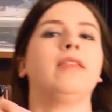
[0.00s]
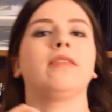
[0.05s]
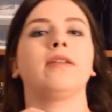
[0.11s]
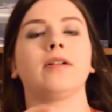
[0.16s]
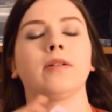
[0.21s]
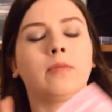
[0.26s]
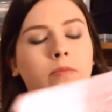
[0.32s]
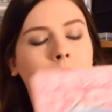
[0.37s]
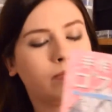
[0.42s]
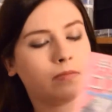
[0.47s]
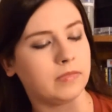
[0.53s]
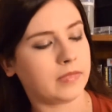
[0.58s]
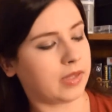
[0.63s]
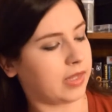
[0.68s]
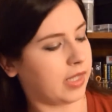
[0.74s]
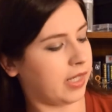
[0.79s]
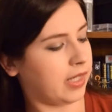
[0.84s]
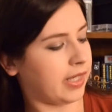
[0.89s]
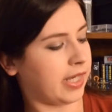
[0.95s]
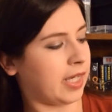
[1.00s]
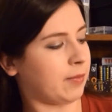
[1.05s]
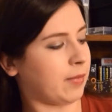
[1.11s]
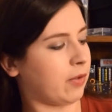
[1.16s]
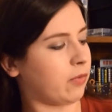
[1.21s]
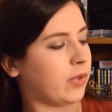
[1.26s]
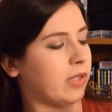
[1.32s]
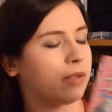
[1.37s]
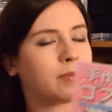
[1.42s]
they
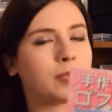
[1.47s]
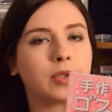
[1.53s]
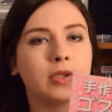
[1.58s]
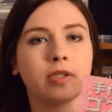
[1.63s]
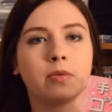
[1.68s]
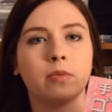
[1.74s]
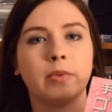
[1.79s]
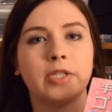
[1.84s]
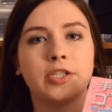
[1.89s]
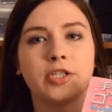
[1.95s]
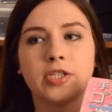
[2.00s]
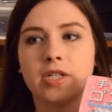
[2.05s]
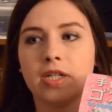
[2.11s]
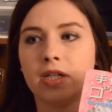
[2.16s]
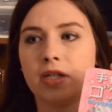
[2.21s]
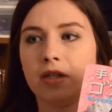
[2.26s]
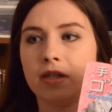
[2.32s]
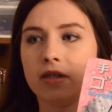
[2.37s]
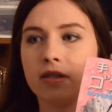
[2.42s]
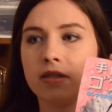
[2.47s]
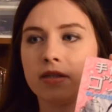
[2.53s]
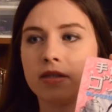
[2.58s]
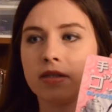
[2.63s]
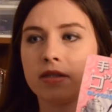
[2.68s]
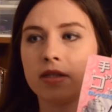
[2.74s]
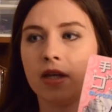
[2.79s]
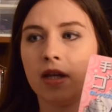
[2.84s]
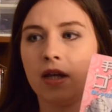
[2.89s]
came out with a book which
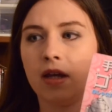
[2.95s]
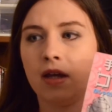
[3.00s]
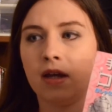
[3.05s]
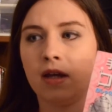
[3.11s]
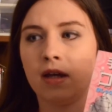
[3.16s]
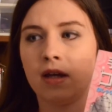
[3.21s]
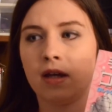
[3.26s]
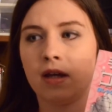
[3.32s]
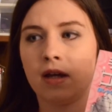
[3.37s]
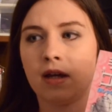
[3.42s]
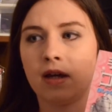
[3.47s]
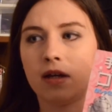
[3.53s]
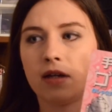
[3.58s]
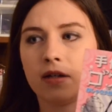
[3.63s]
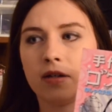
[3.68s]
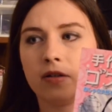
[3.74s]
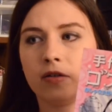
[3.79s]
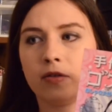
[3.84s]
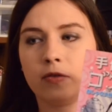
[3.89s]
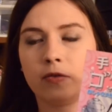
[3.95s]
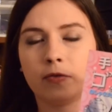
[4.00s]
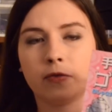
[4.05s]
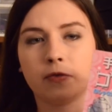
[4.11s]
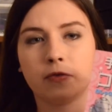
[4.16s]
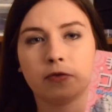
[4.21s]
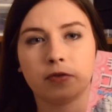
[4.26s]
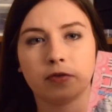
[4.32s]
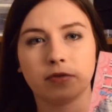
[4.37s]
is
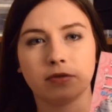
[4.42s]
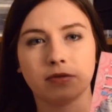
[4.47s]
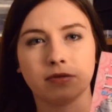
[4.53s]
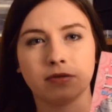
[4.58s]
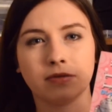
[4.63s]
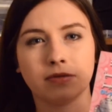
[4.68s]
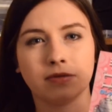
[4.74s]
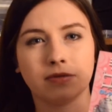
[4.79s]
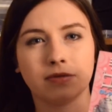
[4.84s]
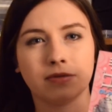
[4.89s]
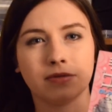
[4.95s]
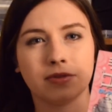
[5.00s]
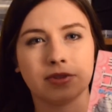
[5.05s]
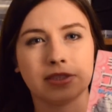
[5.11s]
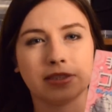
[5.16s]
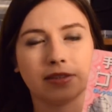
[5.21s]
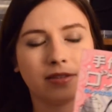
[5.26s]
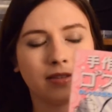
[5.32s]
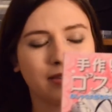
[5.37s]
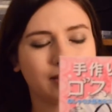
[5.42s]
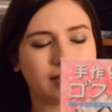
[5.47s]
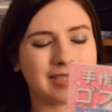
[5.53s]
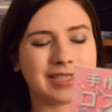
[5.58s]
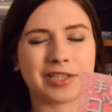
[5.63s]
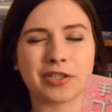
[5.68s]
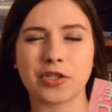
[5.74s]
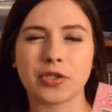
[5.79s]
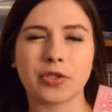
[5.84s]
of
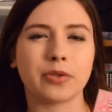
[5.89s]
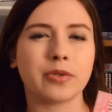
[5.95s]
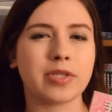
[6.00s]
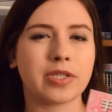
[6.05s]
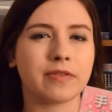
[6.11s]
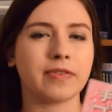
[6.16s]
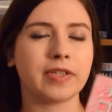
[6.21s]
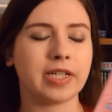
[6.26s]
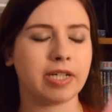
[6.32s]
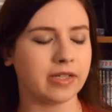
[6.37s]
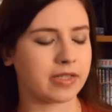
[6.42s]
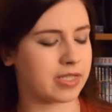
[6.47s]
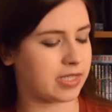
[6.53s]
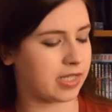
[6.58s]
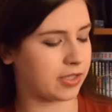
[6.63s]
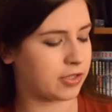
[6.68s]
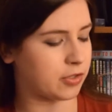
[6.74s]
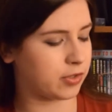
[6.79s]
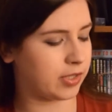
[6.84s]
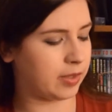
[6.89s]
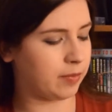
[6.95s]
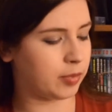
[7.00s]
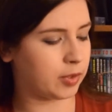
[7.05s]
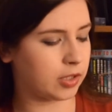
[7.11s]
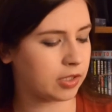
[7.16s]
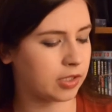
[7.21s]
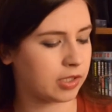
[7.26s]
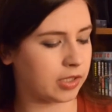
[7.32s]
exclusively accessory
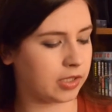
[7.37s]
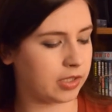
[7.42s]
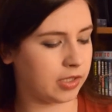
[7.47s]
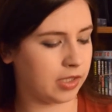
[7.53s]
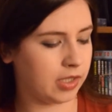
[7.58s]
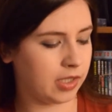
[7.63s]
book,